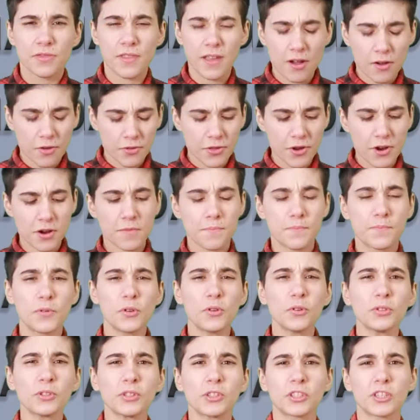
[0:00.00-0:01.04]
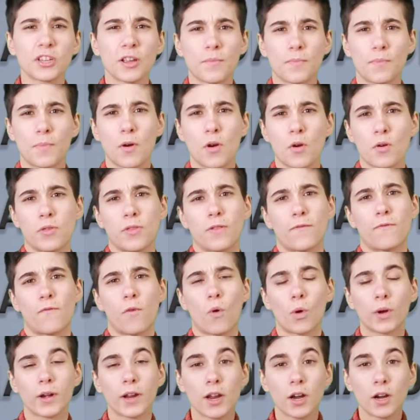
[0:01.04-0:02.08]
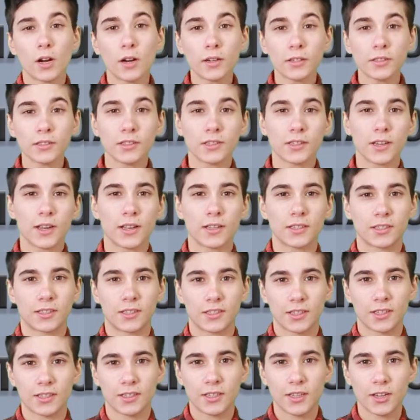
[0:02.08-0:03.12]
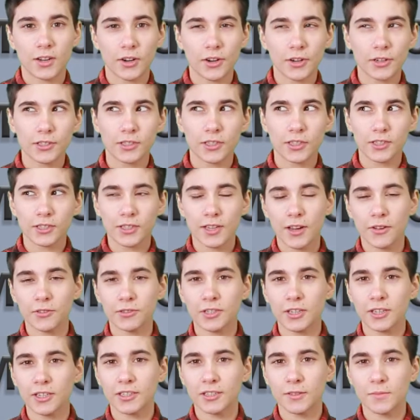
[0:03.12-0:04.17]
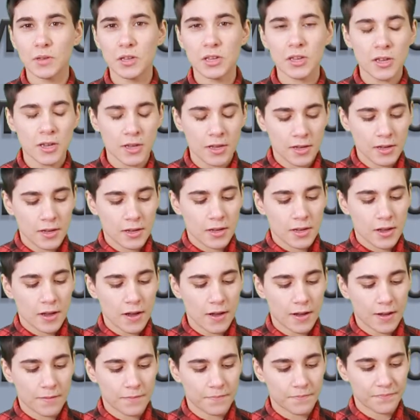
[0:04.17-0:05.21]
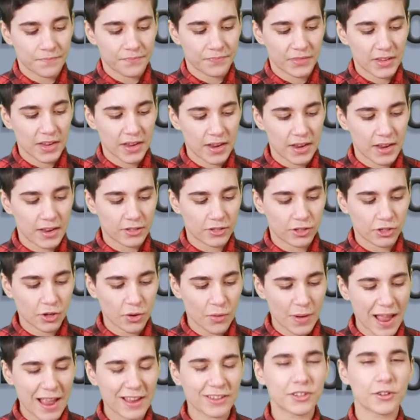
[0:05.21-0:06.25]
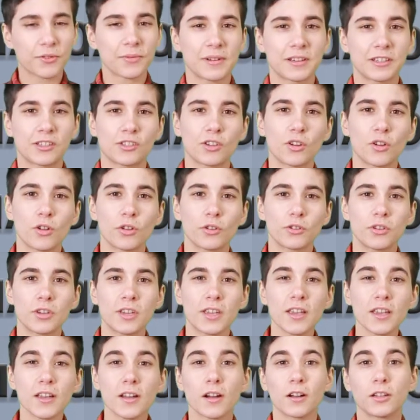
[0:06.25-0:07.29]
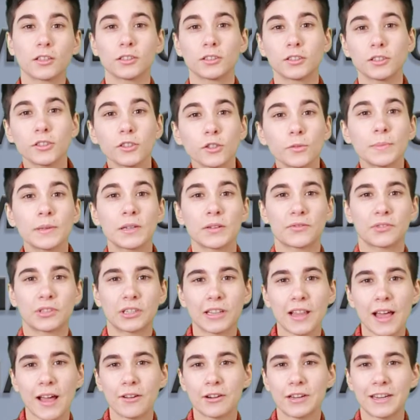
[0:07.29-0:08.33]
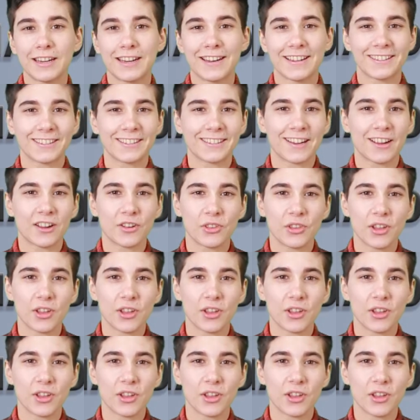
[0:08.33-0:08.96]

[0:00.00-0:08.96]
Now there are boosts at both 40 Hertz and 60 Hertz, it sounds like to me. And so as a result, you get a little bit of cloudiness down